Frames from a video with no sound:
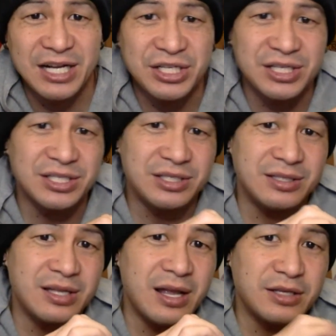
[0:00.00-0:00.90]
did
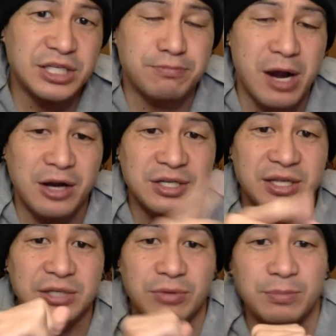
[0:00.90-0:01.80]
just prior to
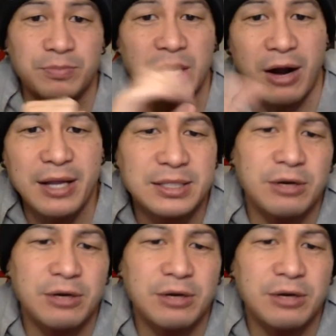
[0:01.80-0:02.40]
this one. All right.